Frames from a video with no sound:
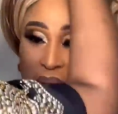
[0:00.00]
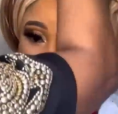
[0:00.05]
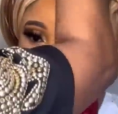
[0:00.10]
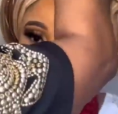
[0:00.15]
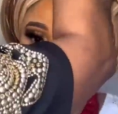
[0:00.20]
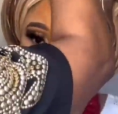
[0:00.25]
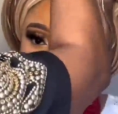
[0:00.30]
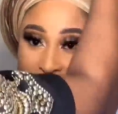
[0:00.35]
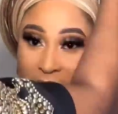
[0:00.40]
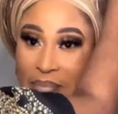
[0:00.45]

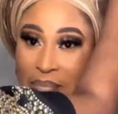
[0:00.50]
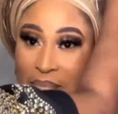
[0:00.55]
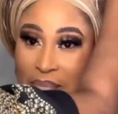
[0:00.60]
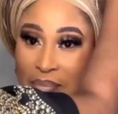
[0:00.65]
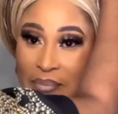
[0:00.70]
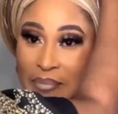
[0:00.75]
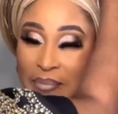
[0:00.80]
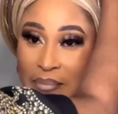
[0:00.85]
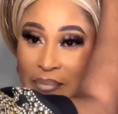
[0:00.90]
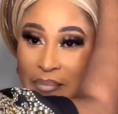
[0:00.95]
Arrange it,
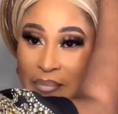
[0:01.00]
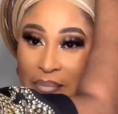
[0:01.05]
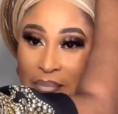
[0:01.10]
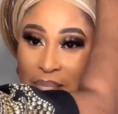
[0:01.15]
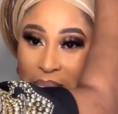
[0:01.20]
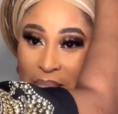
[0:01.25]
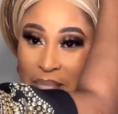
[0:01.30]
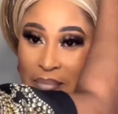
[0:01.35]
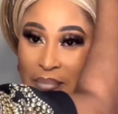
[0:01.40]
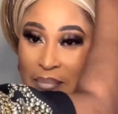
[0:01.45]

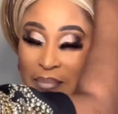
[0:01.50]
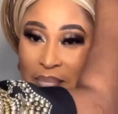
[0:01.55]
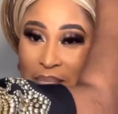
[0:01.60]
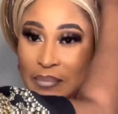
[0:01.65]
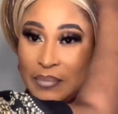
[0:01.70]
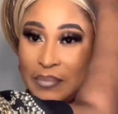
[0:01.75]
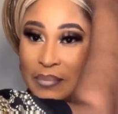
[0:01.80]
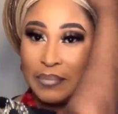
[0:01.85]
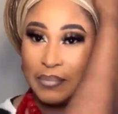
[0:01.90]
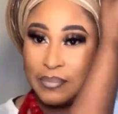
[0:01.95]
let
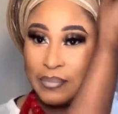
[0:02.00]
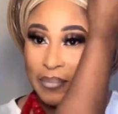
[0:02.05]
the